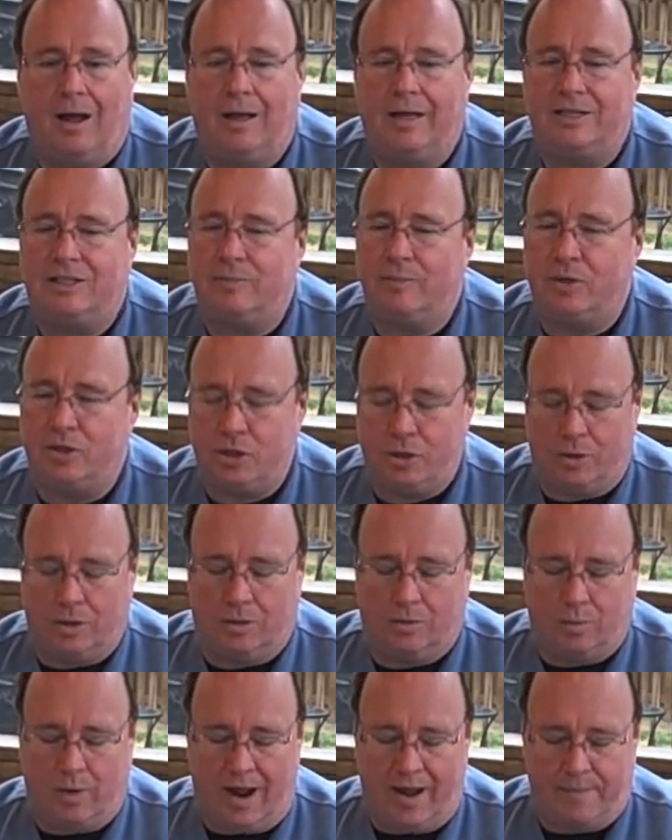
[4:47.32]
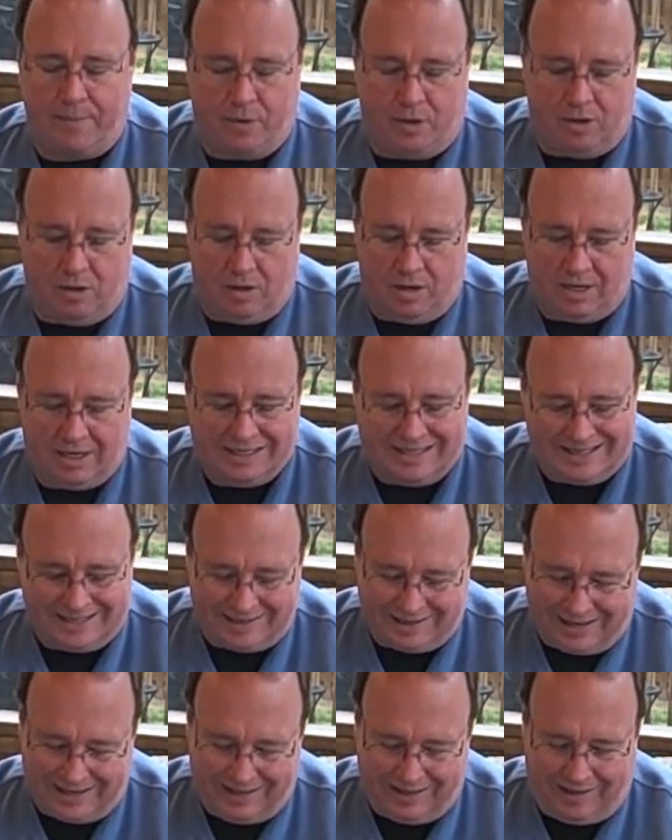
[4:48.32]
it's a Maduro wrapper,
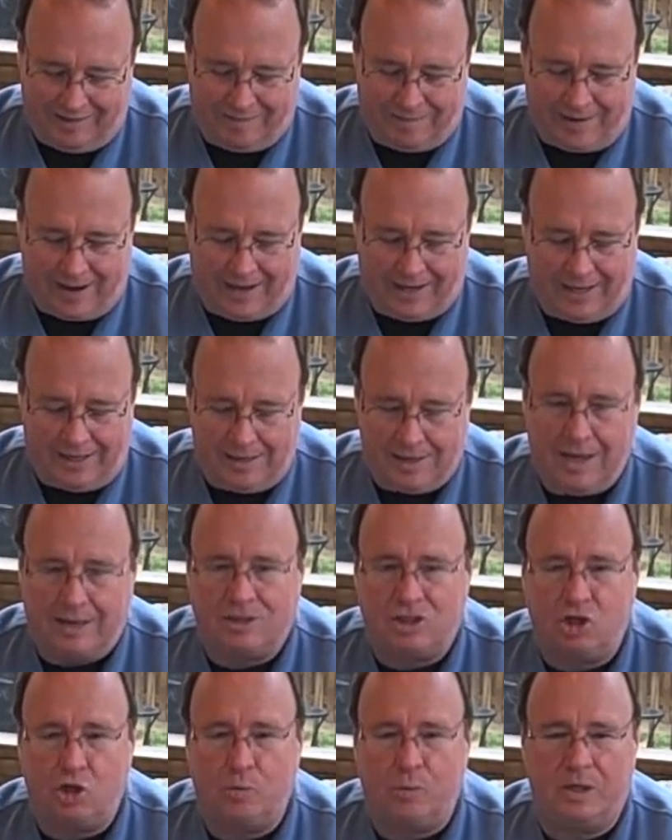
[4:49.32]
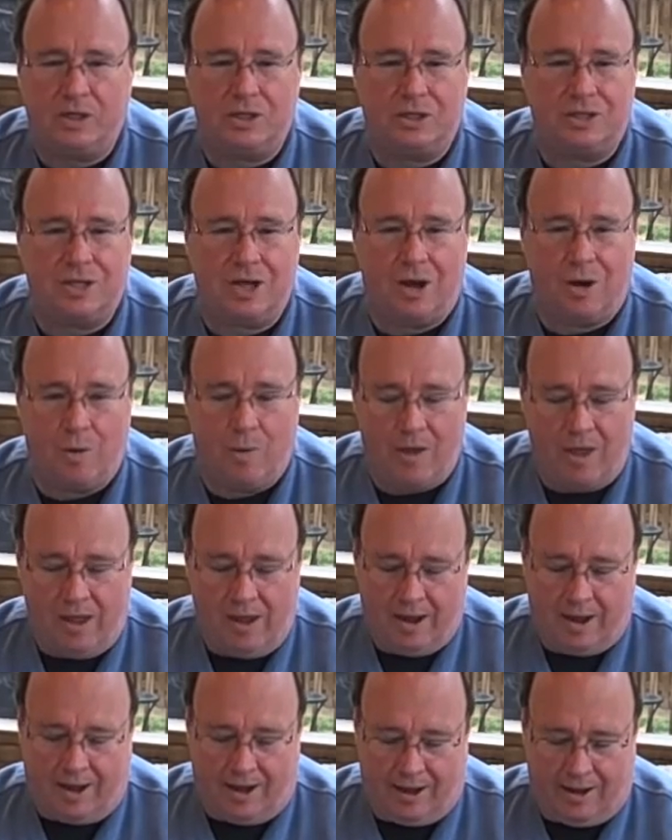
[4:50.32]
slightly veiny, not too much so.
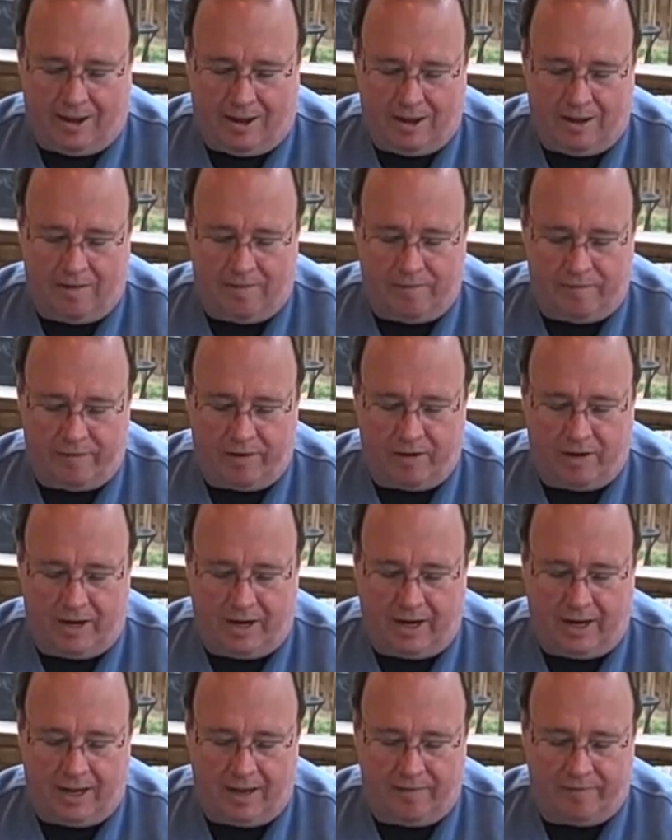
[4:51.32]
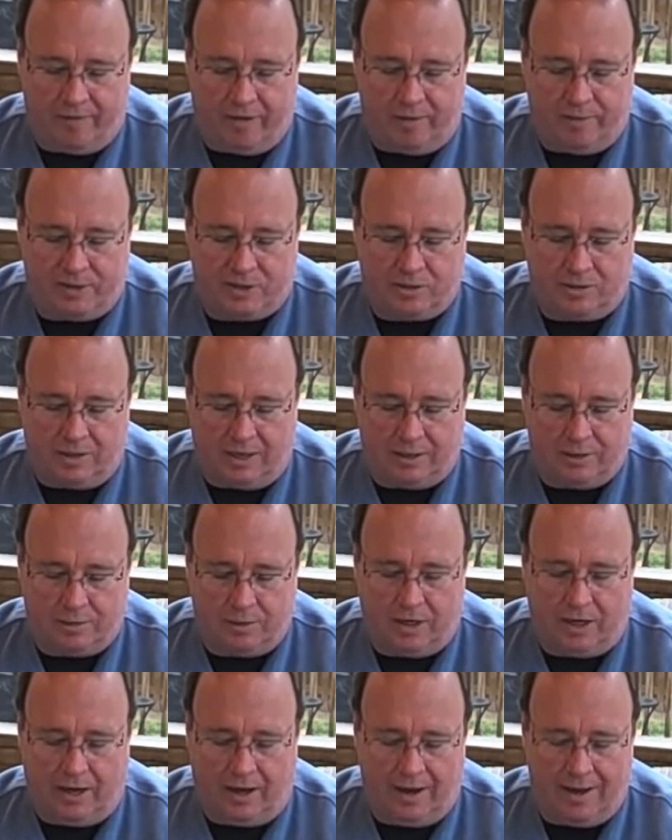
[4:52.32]
very very much
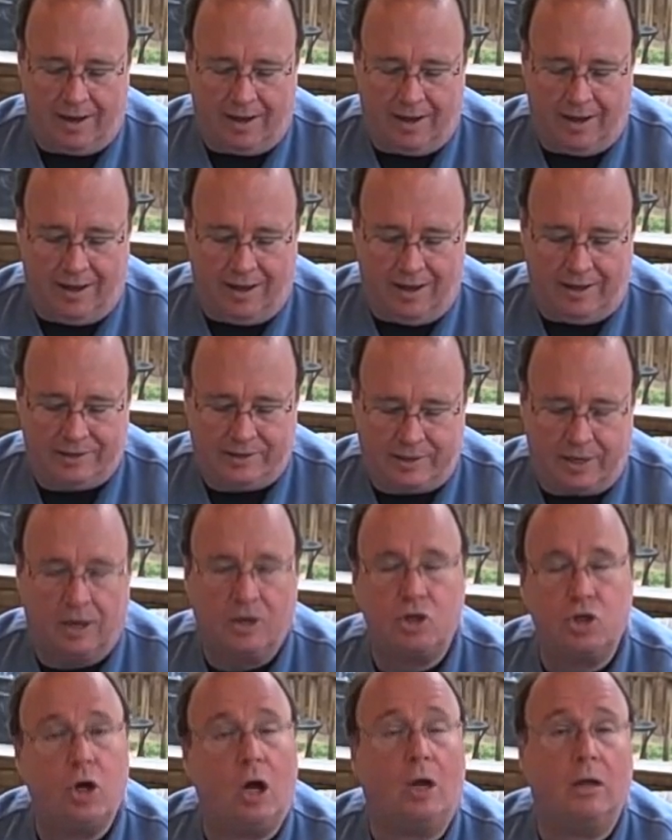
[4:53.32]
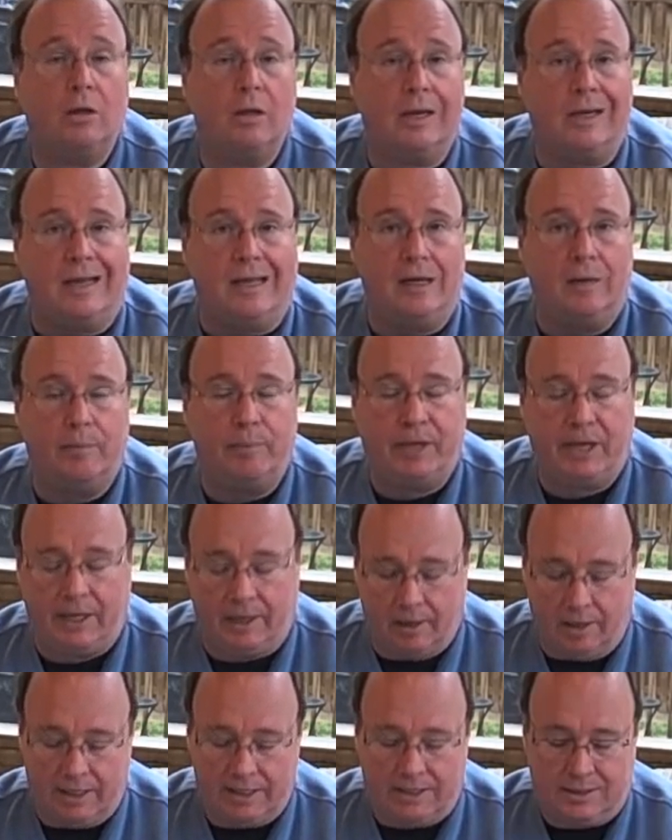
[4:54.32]
leathery, dark chocolate in
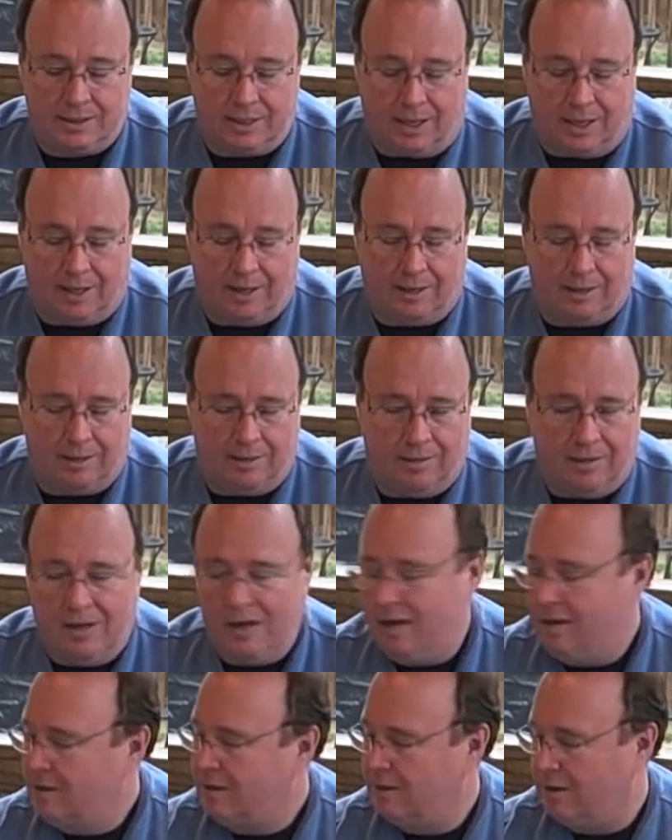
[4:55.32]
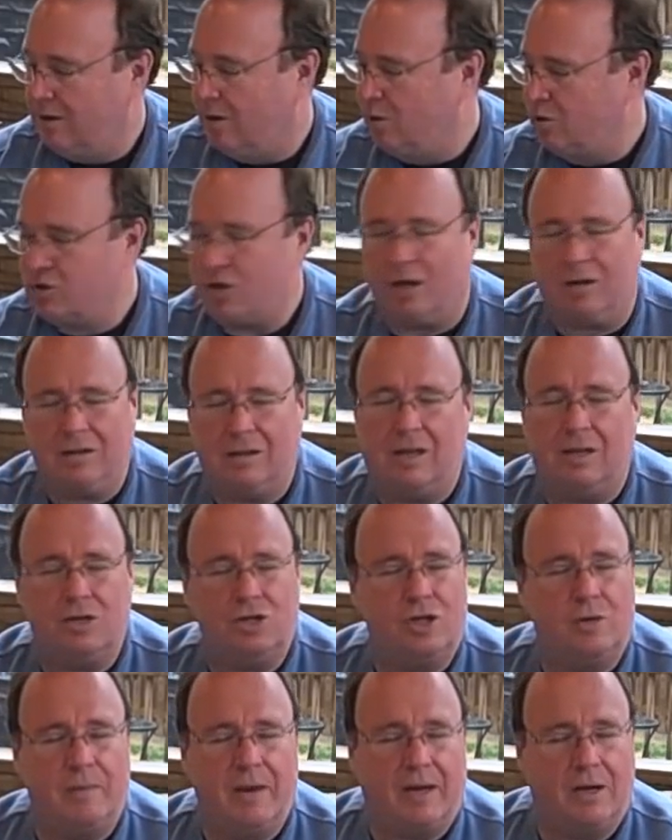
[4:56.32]
appearance. the whole chocolate thing
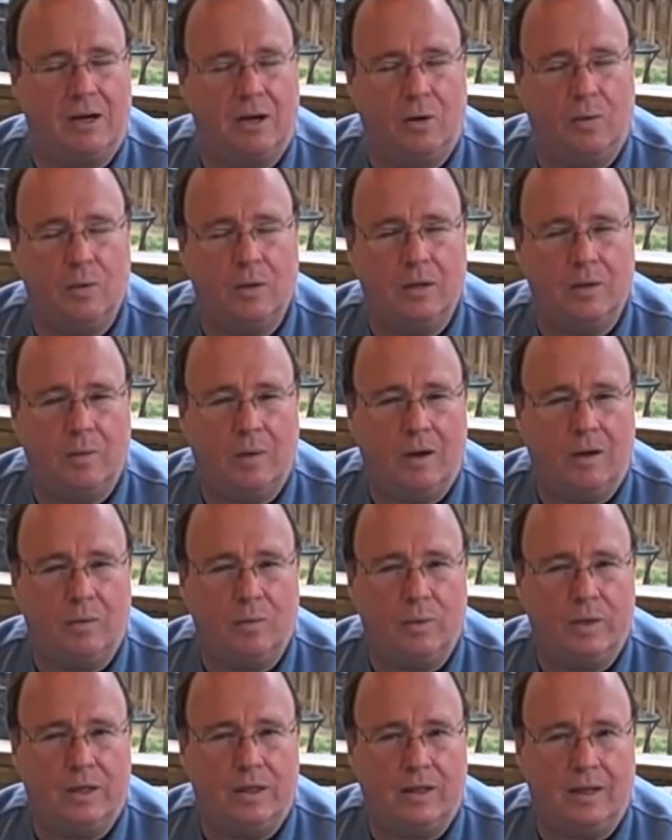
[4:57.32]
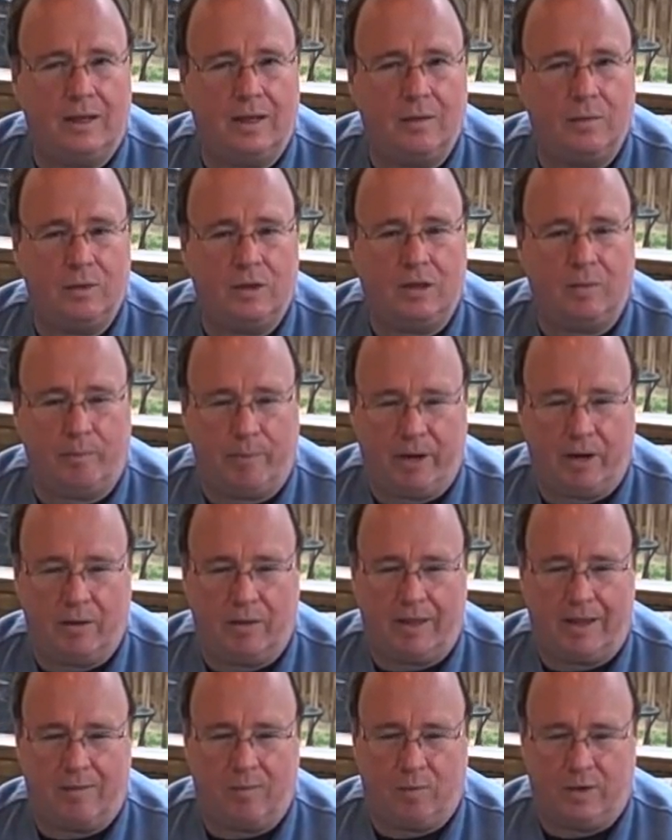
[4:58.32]
should make it go really well with the with the beer
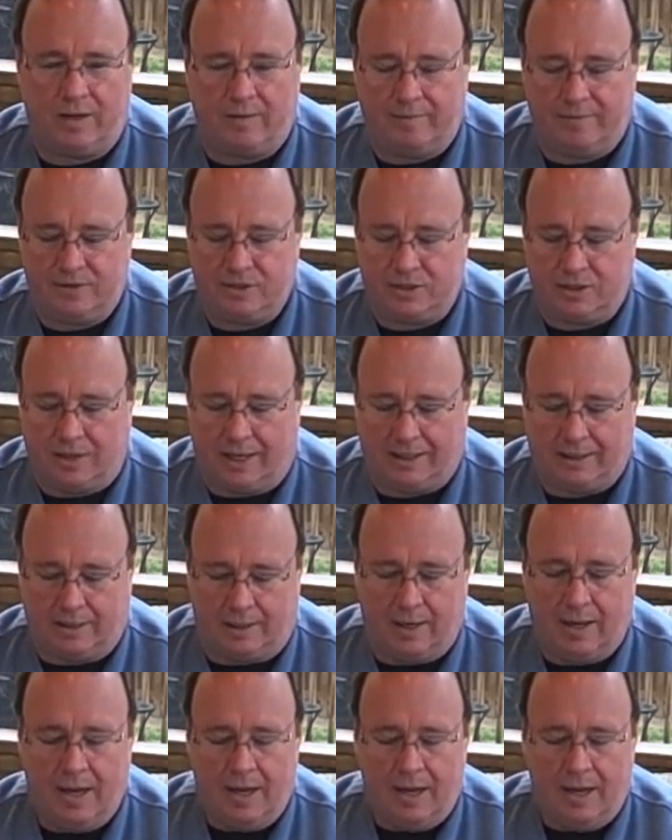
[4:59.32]
that we've selected.